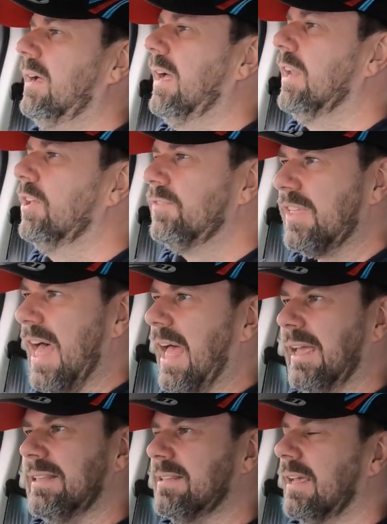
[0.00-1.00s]
I love the
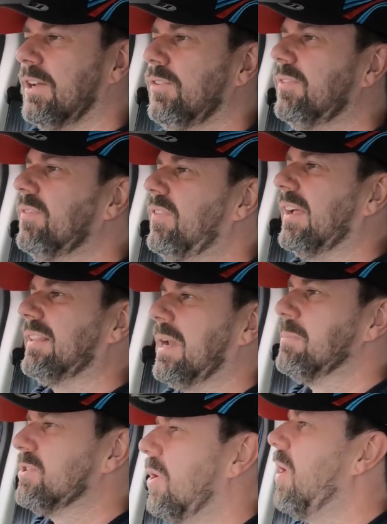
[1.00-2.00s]
height. I love the fact that
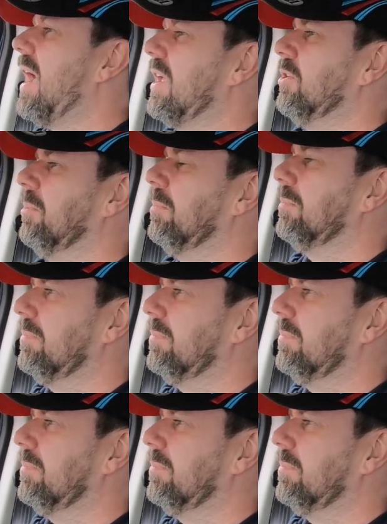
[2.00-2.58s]
I'm so high up.